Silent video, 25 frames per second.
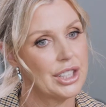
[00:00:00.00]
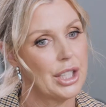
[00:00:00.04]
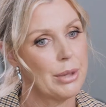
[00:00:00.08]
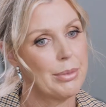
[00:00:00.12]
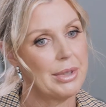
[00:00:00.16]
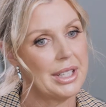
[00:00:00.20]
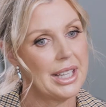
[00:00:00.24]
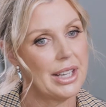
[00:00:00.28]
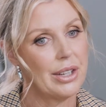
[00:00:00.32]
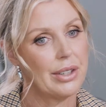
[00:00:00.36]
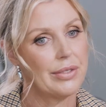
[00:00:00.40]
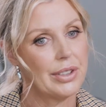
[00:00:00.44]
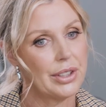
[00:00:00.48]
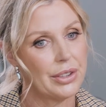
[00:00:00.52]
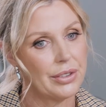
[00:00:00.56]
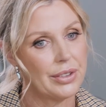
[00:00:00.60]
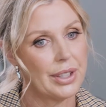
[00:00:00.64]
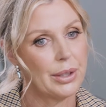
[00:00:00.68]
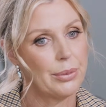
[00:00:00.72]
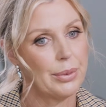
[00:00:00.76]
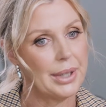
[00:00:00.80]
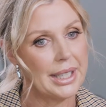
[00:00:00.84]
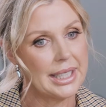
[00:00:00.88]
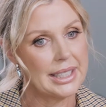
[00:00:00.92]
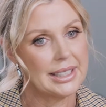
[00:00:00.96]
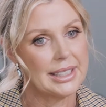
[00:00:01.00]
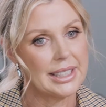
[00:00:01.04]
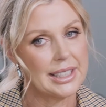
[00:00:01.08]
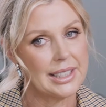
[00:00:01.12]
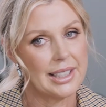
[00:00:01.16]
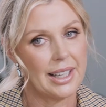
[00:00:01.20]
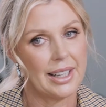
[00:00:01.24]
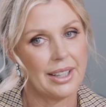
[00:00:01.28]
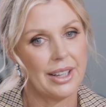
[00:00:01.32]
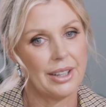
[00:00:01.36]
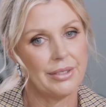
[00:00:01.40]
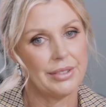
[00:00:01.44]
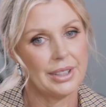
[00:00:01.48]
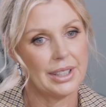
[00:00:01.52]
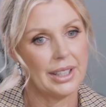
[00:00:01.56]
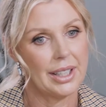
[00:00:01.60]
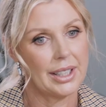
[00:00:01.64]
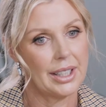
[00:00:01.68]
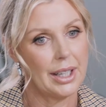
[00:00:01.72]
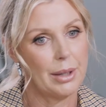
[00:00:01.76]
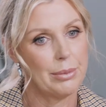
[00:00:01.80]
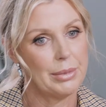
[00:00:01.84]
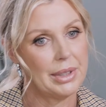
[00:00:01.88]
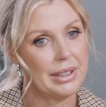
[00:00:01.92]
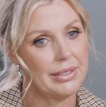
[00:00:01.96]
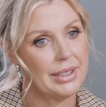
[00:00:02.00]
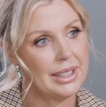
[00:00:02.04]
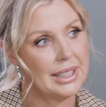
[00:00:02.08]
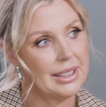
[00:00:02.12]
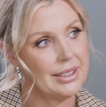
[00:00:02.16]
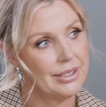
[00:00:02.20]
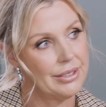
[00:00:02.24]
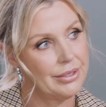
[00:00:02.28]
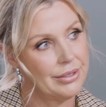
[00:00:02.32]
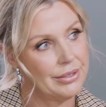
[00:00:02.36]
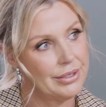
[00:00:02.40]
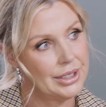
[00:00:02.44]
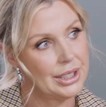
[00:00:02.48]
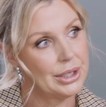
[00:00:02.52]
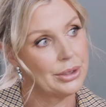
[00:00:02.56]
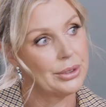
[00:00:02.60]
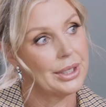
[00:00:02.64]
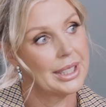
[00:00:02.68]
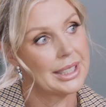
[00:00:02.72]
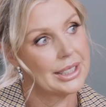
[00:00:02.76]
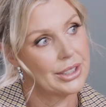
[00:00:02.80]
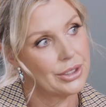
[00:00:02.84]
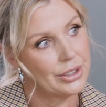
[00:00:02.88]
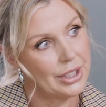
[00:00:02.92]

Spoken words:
I'm in there every 3 weeks, it's like I feel like I'm living till next